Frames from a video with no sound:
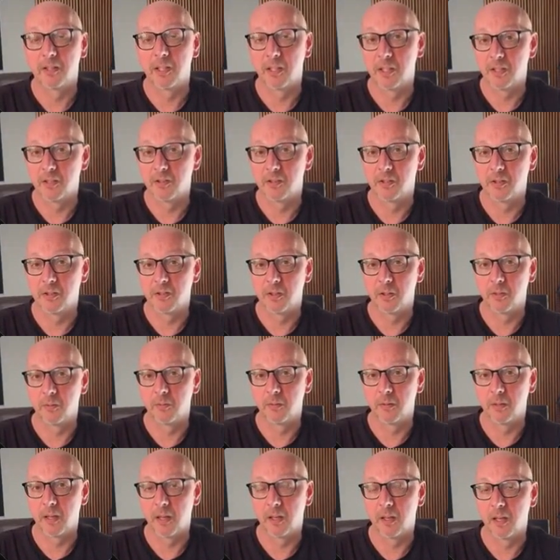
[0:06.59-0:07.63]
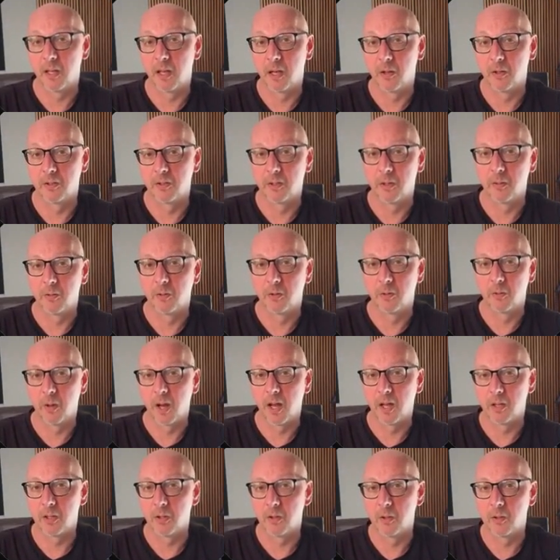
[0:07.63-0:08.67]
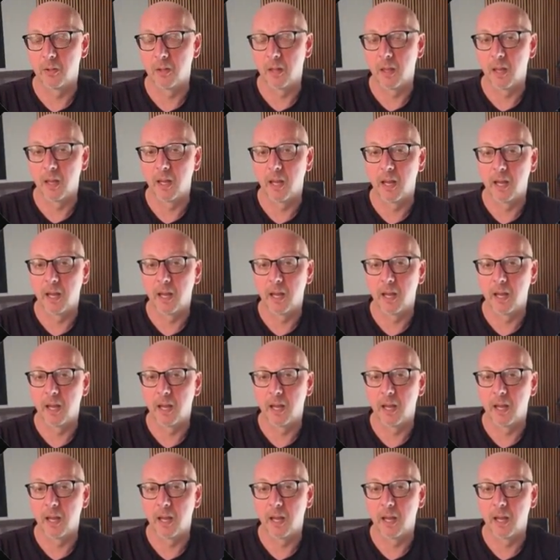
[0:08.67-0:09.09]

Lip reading: ticket system that allows them to handle